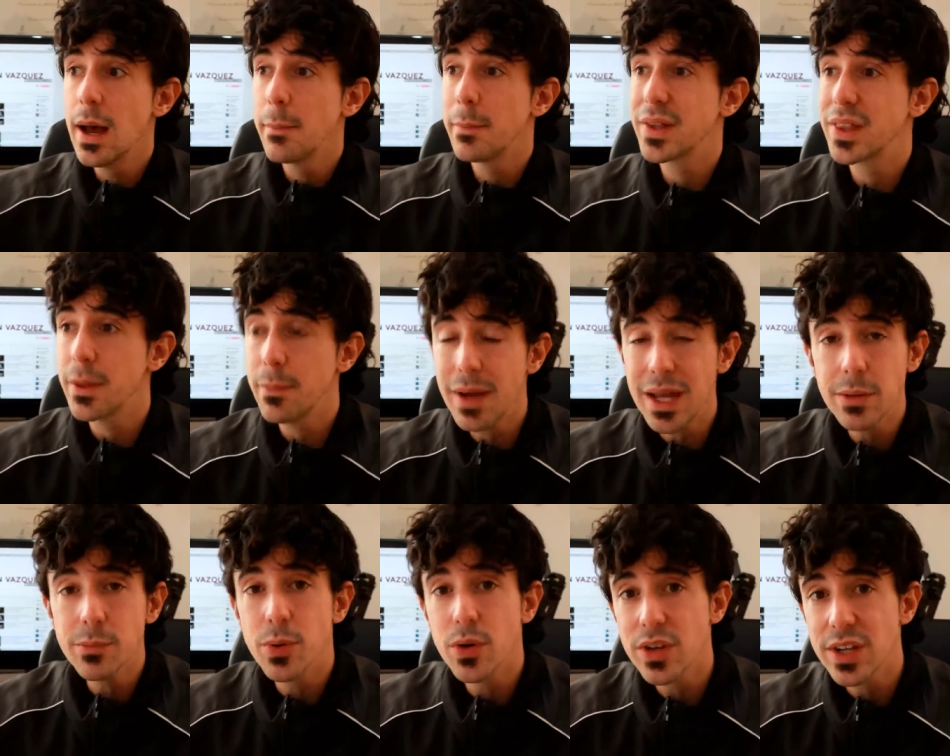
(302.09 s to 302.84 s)
But the
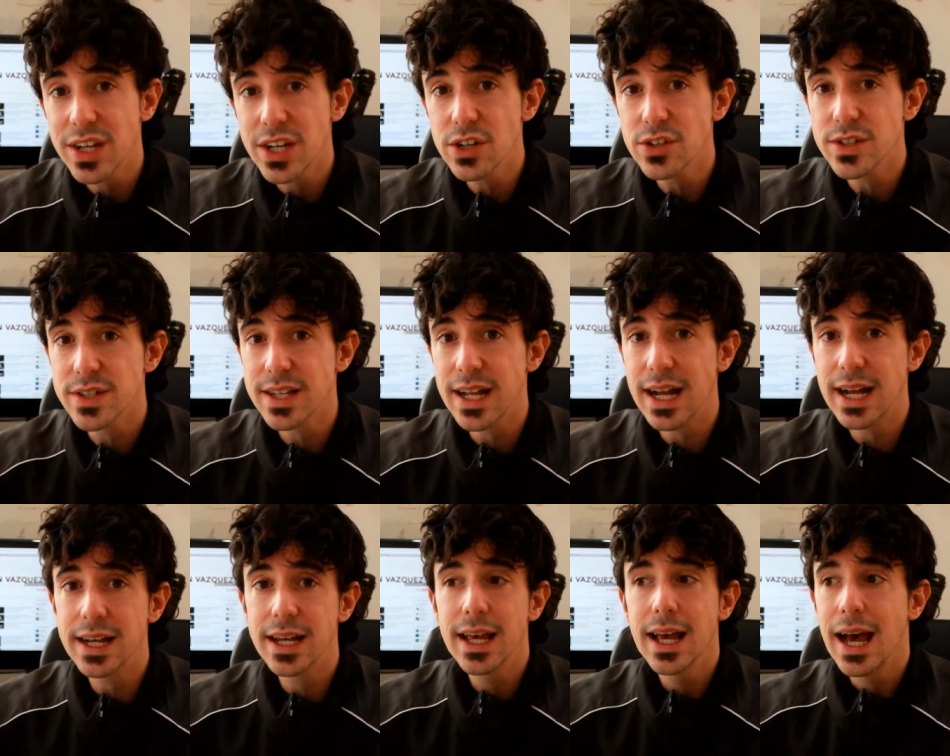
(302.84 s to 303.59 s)
main point here is
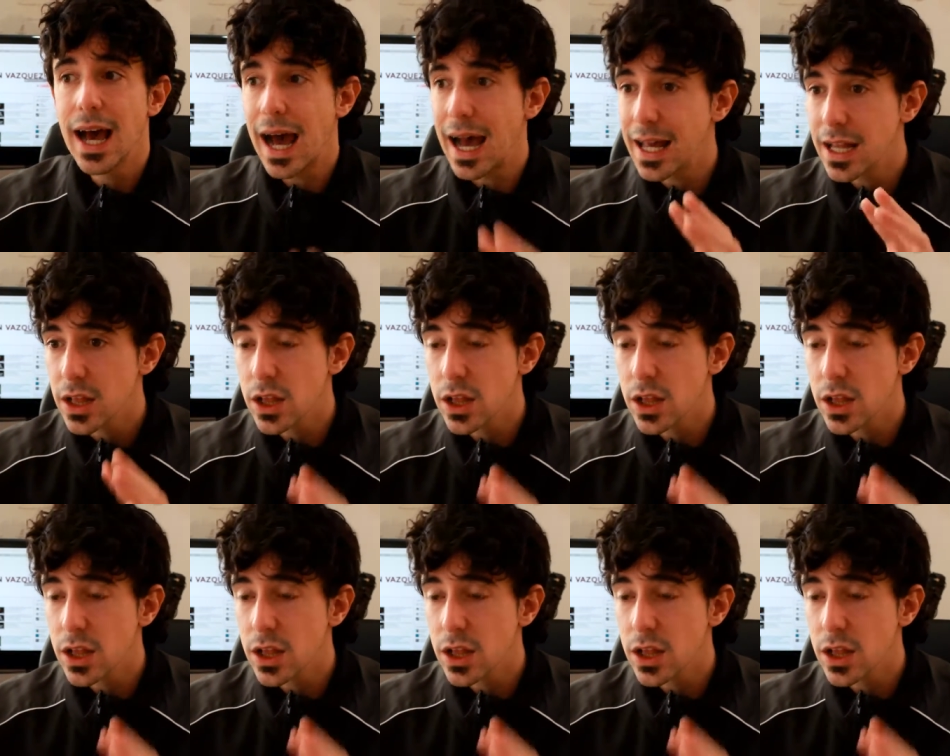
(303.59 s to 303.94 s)
that I